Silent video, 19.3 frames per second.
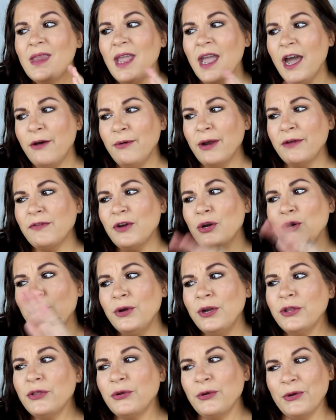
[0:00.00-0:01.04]
However,
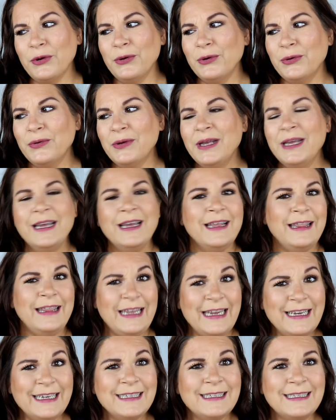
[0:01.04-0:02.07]
going through
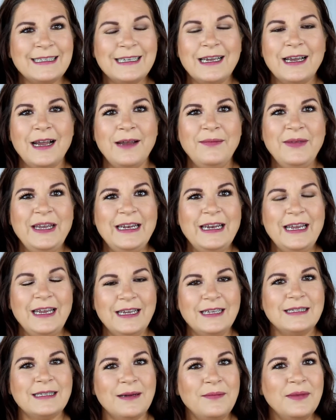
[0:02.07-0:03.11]
these, I mean,
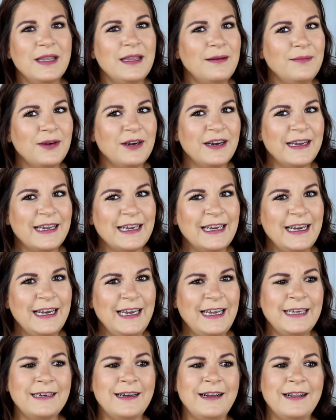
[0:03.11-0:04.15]
some of them are in
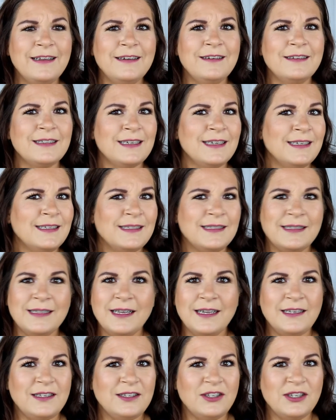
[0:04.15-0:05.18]
Canadian dollars because
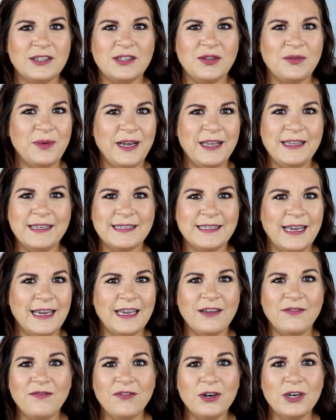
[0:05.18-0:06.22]
that's just the way the
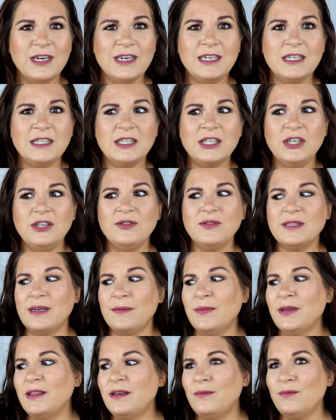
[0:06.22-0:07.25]
site converted it to.
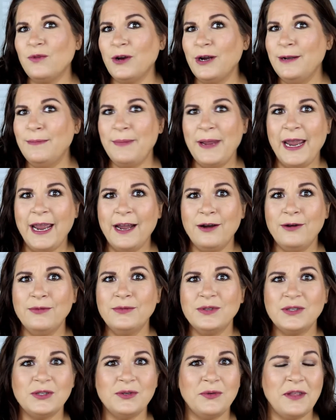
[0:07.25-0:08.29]
Some of them were in
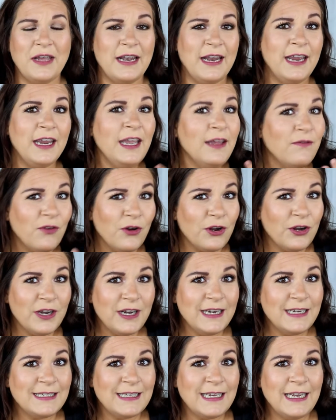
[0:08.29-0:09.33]
pounds, so then I
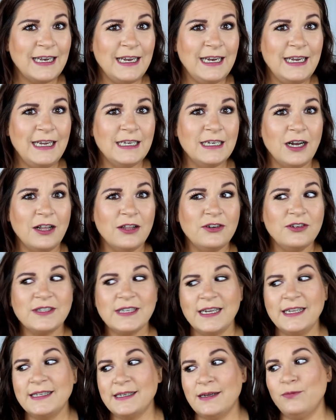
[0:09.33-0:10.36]
converted it to Canadian dollars,
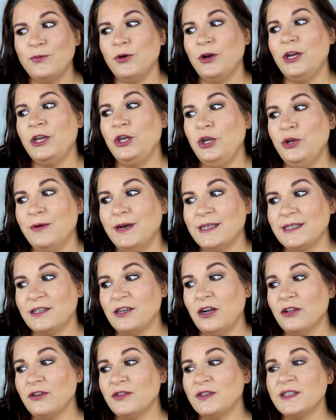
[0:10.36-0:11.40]
and some were in US
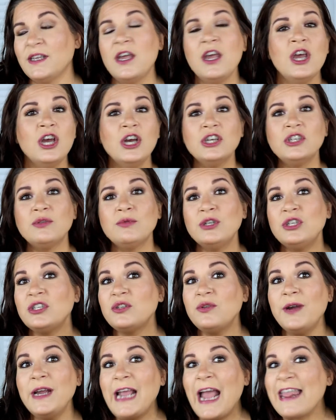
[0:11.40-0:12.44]
dollars. So we're
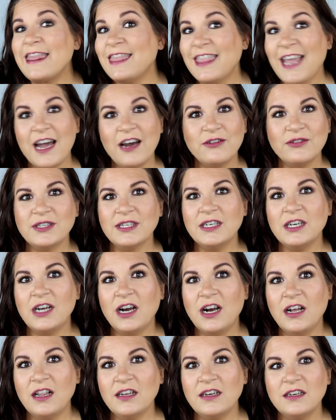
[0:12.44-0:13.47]
just going
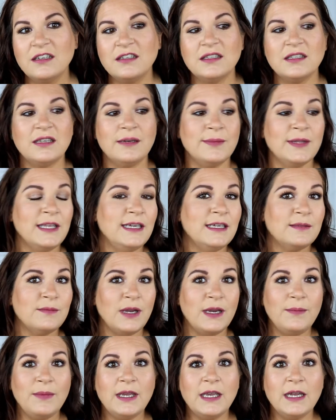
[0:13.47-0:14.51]
$1,000. Some of these
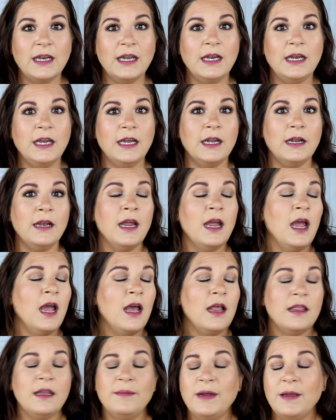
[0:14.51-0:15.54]
might be Canadian,
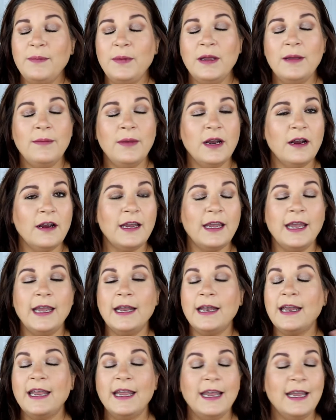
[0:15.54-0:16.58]
they might be
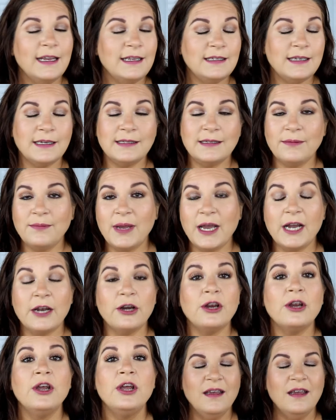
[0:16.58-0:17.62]
American. It doesn't
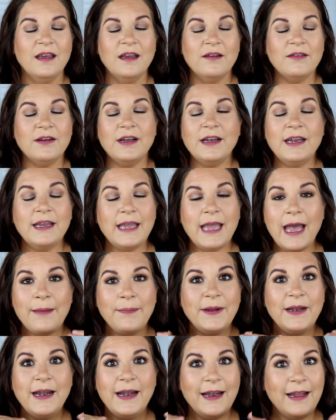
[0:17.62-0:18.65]
matter. We're going to cap
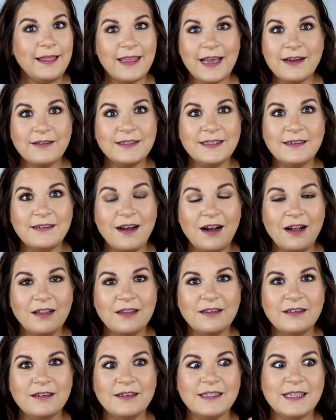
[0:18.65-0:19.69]
it at
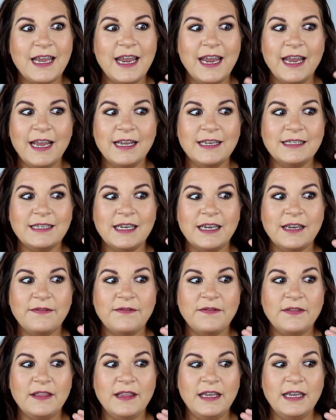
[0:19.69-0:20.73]
$1,000, and if
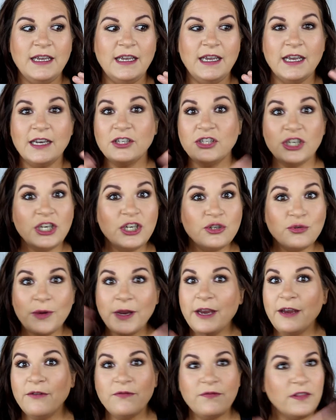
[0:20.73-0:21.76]
the exchange
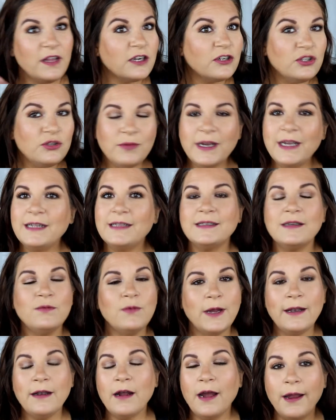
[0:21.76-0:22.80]
rate fluctuates and
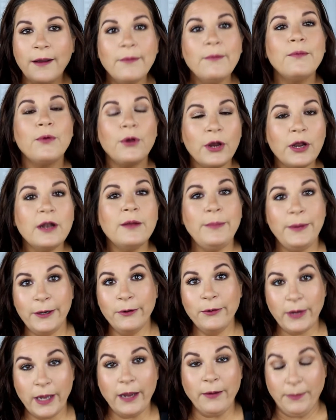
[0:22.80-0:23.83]
whatnot, we're going to be
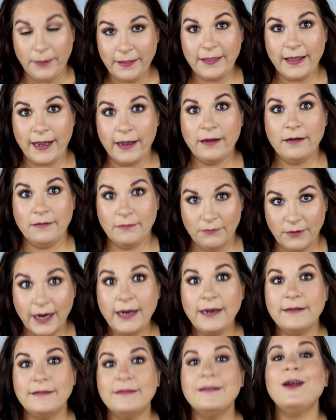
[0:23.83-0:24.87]
okay with that,
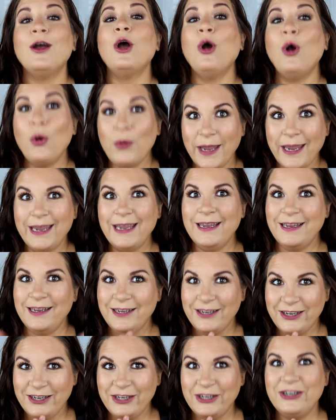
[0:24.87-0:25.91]
right? Okay,
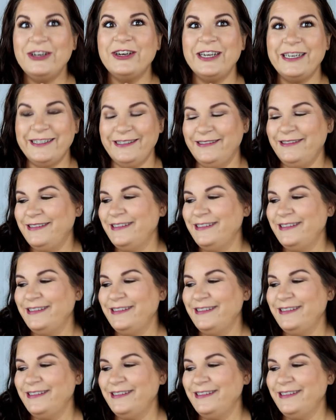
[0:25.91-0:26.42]
good.